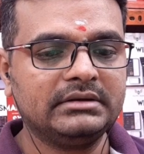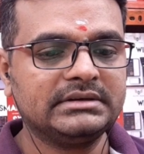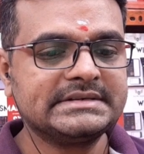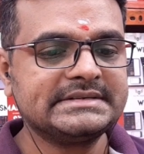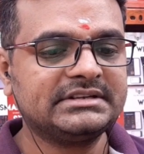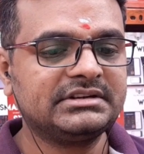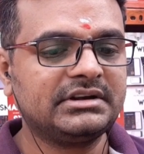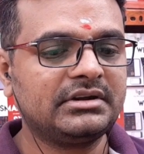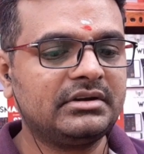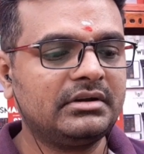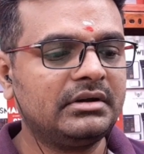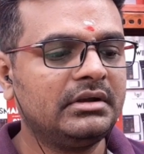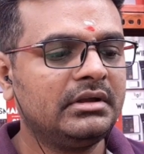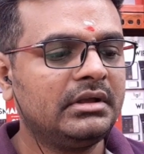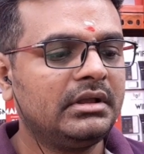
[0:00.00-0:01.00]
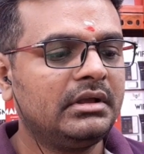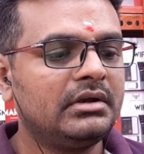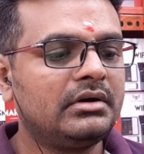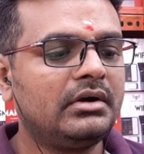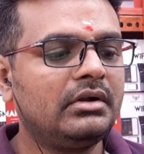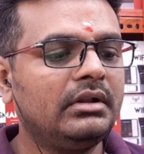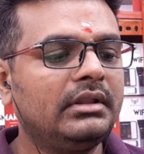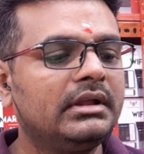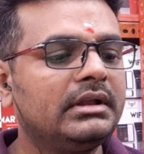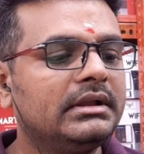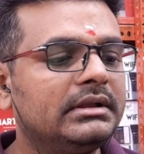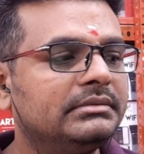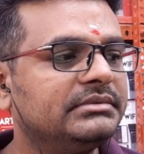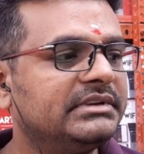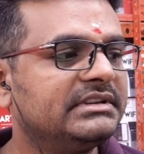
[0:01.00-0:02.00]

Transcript: considered all the